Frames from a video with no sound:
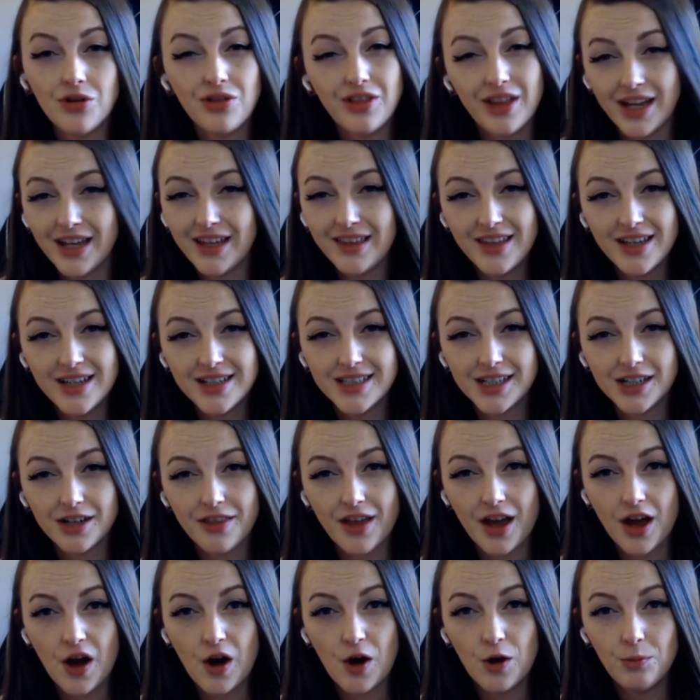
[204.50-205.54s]
like things that are
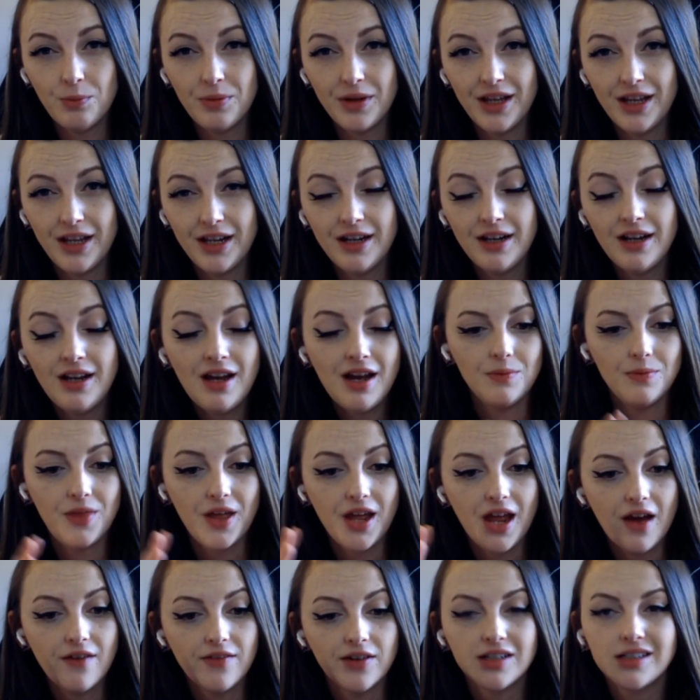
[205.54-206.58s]
that open, they
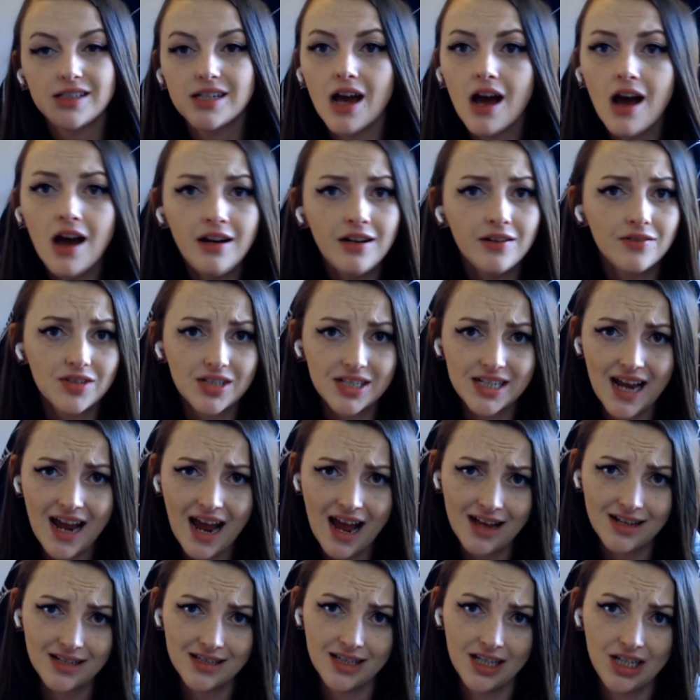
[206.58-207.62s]
have a ton of
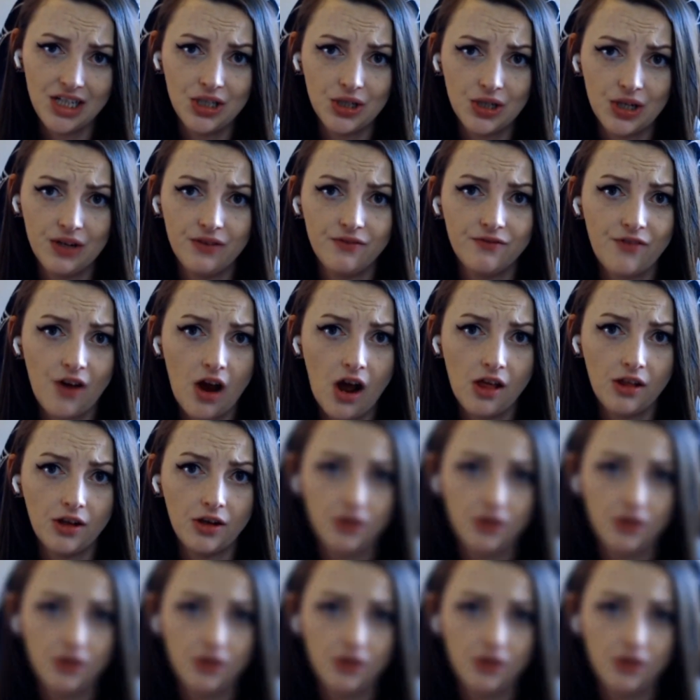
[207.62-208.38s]
tasks that you can follow.